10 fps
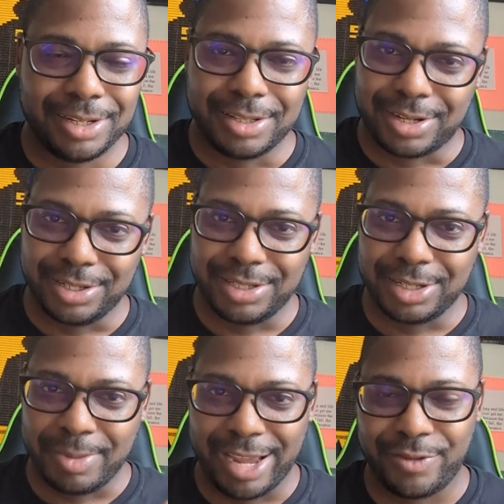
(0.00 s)
Because there's
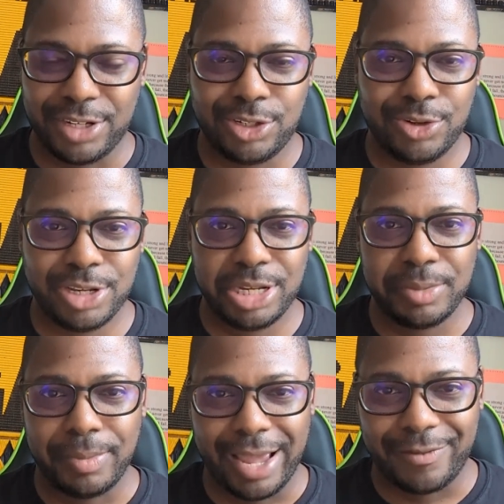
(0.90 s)
math in the shooting,
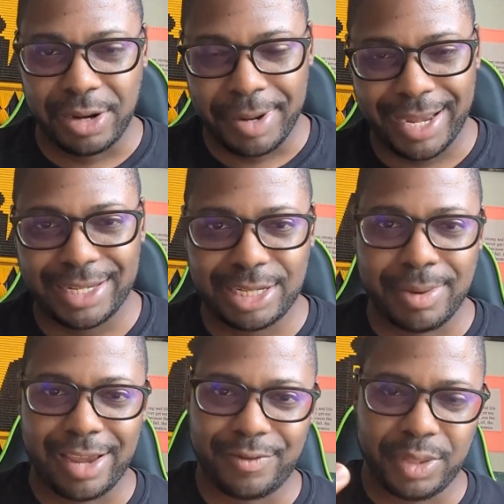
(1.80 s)
math in the passing,
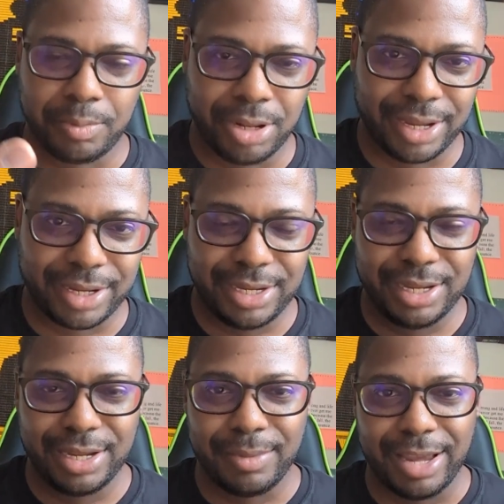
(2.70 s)
math in the
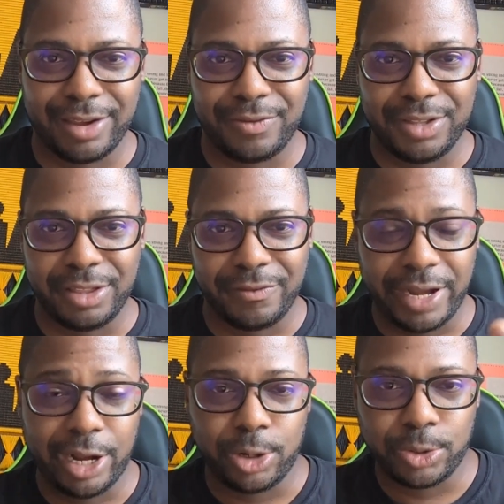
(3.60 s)
blocking, math in the
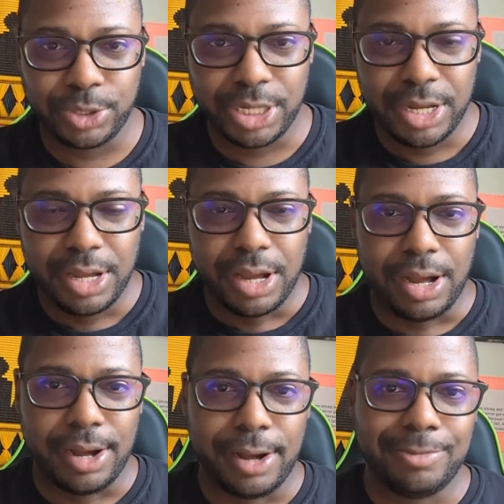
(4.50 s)
fouls,
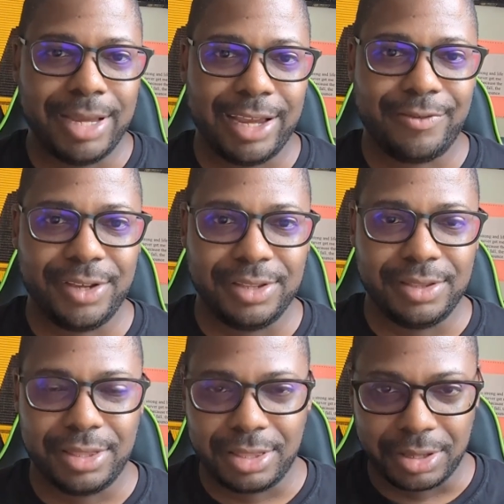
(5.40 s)
math in
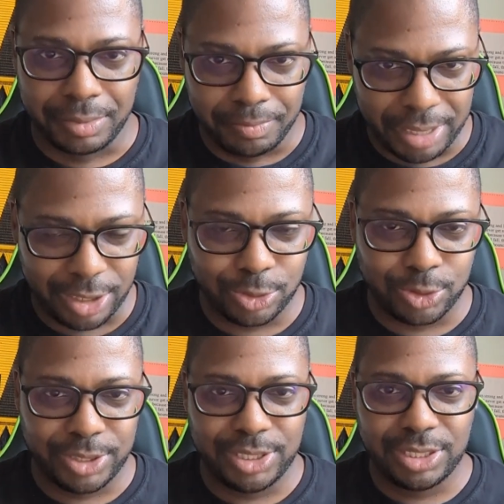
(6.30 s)
the
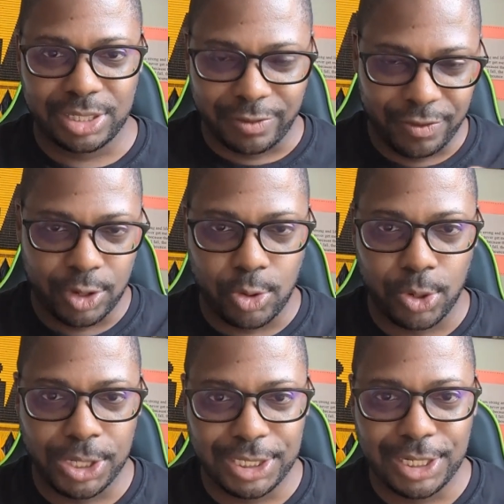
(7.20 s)
boundaries of the
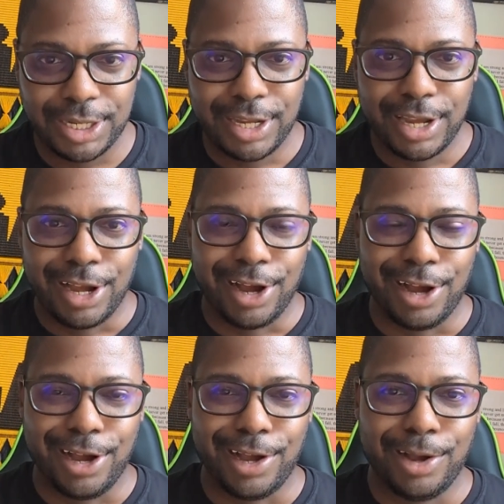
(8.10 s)
court.
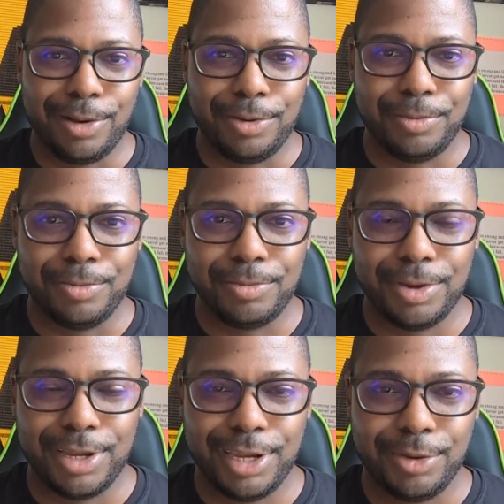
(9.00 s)
And
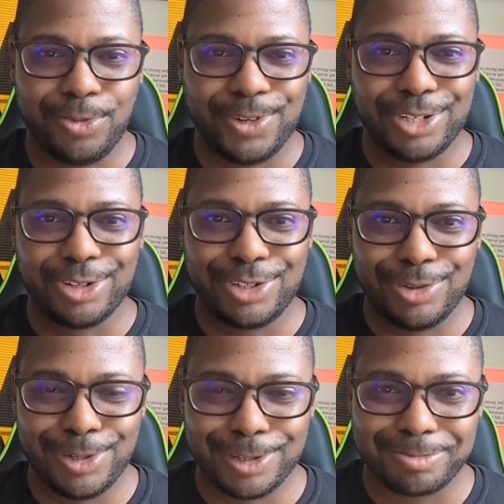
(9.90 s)
when you're
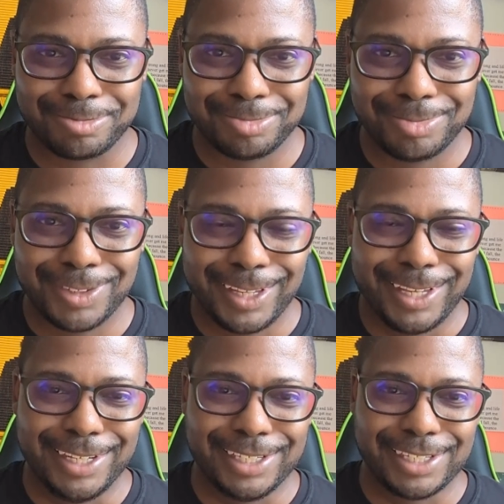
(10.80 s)
shooting,
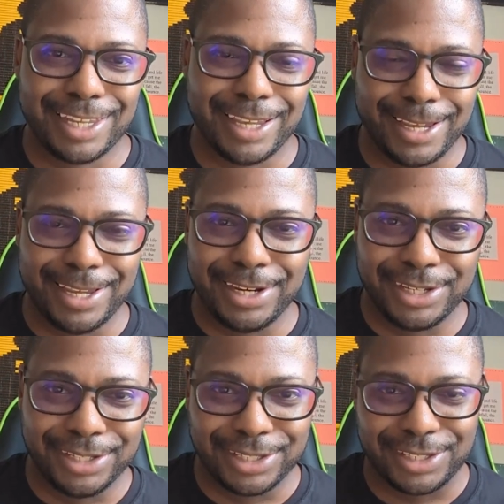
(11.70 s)
it's just like it
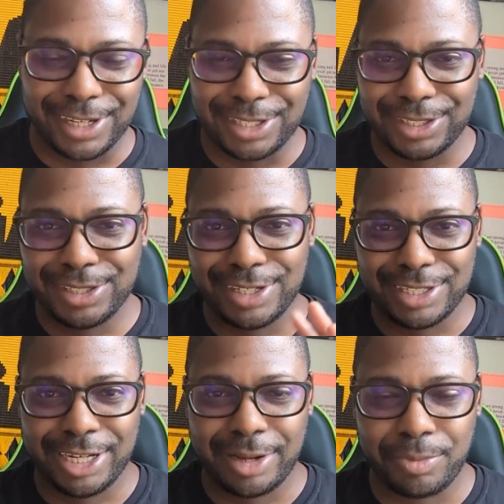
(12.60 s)
is such a good
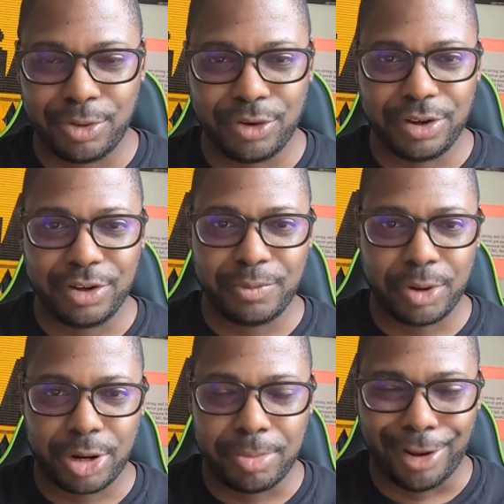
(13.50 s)
example of
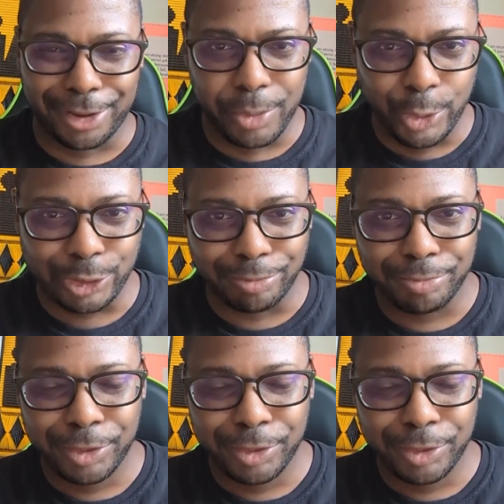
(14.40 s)
parabolic motion,